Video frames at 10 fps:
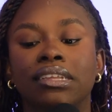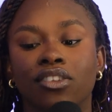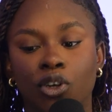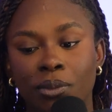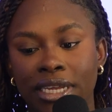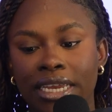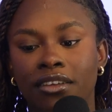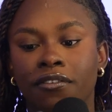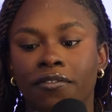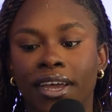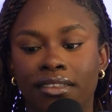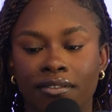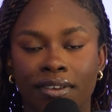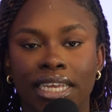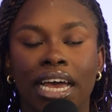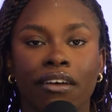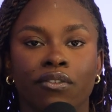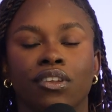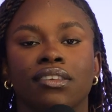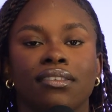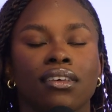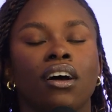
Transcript: terminated effectively after this